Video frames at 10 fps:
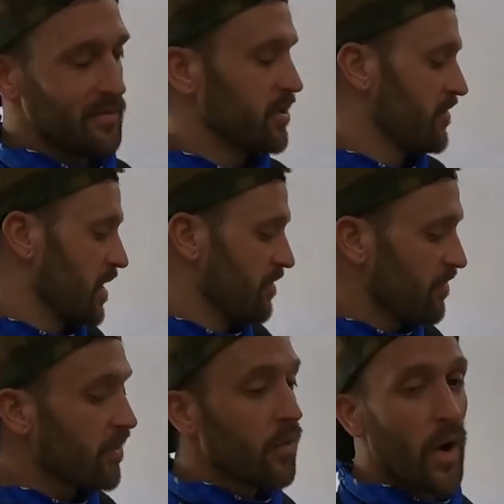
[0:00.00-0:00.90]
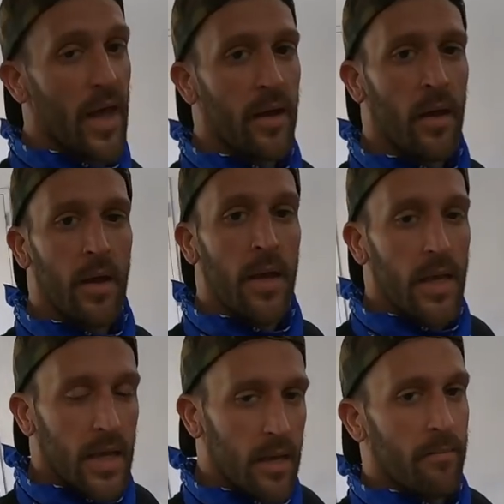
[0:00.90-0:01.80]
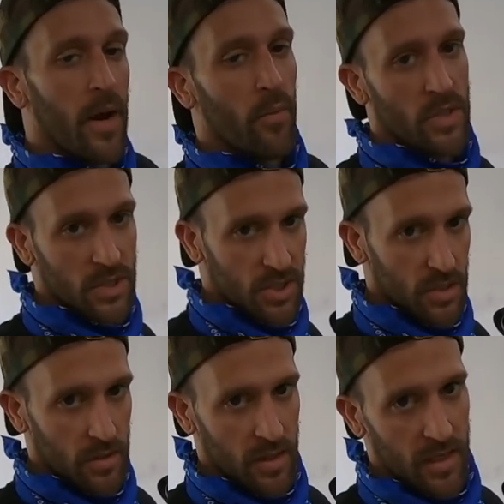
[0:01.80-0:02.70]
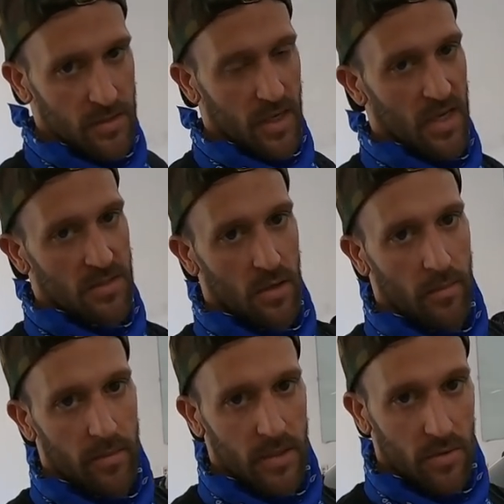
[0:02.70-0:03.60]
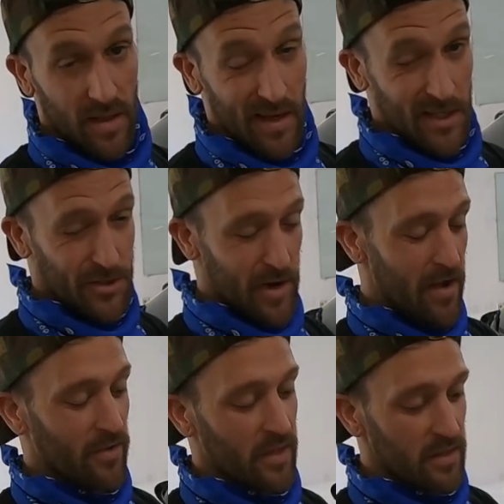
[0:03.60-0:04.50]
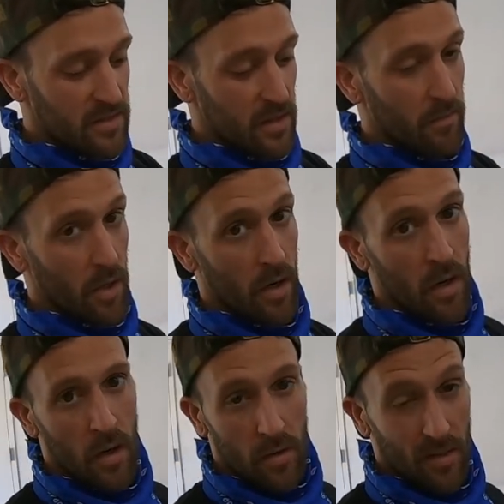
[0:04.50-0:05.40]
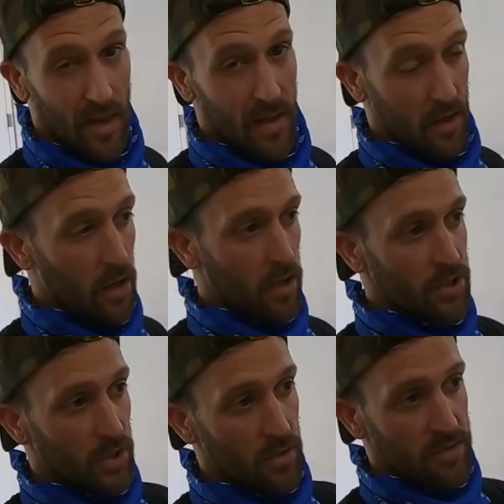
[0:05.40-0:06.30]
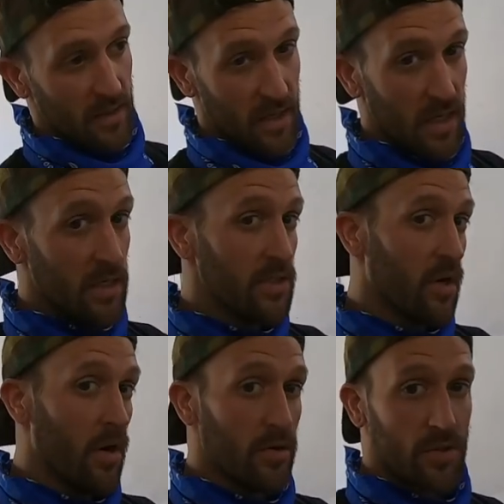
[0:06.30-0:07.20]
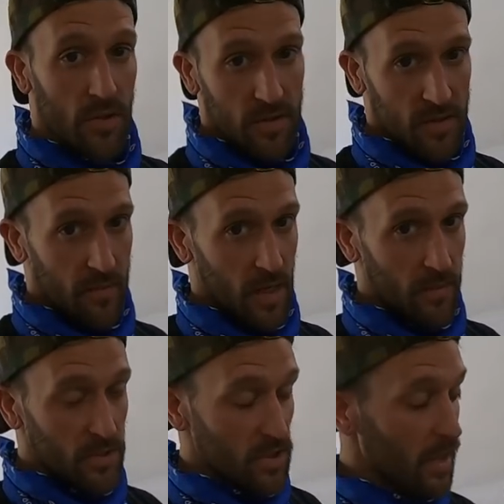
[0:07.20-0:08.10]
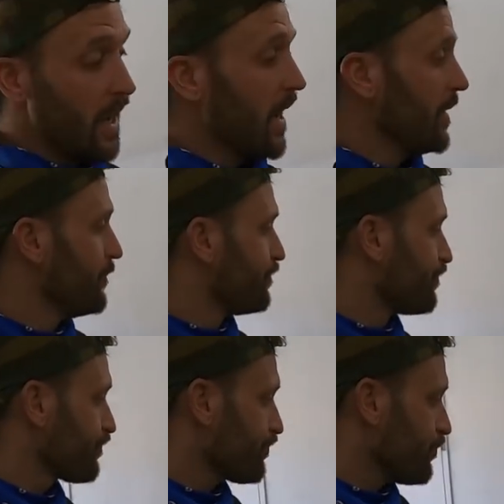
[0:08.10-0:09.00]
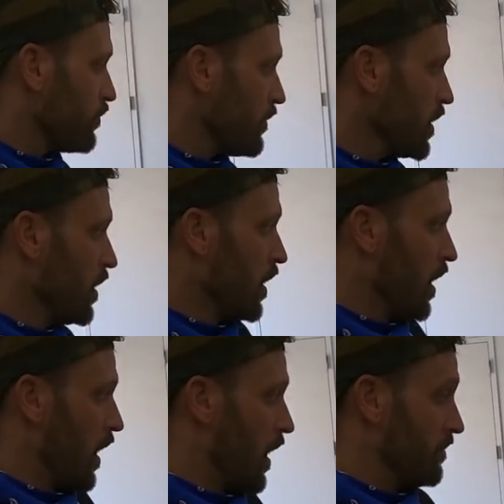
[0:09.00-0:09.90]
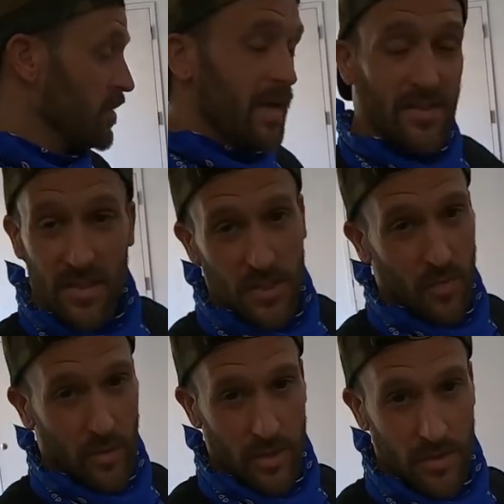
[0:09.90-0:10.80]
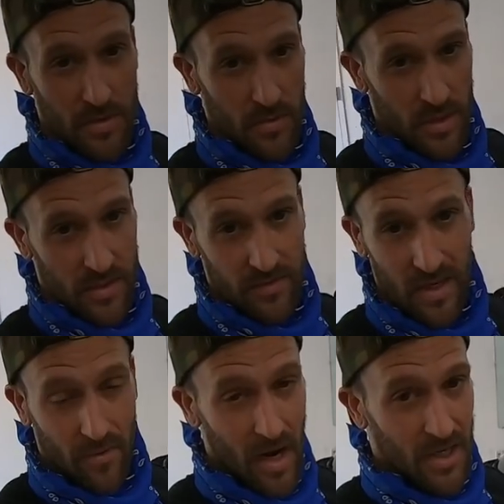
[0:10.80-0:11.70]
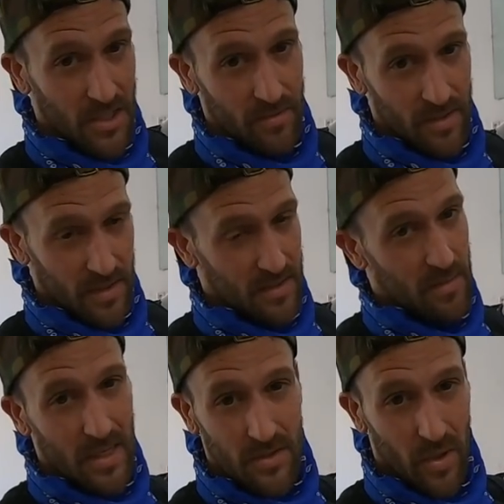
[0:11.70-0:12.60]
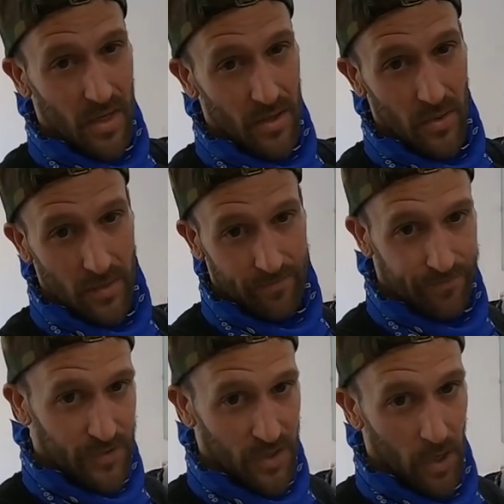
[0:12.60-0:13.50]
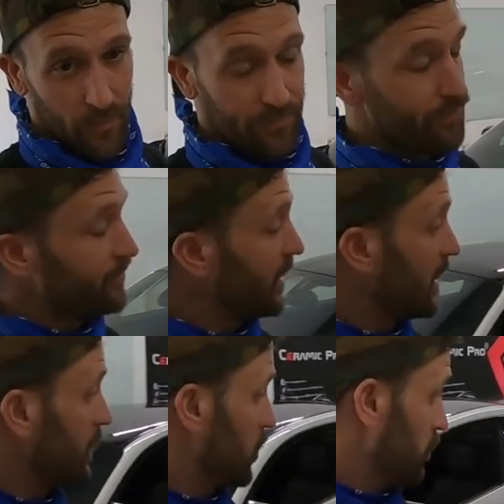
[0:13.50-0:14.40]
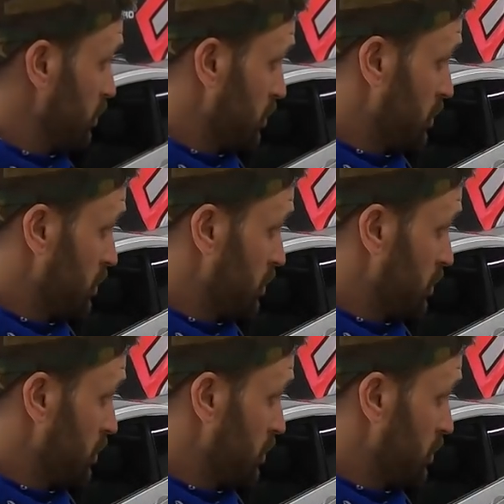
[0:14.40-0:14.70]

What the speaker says: when I'm driving on the freeway in my windshield. And as you guys know, I'm gonna be doing a lot of traveling this summer, a lot of the car shows, like the Keys Auto Show that's coming up in July. You basically just wanna reduce the risk of getting rock chips, and this is the best way to do it. So, thank you.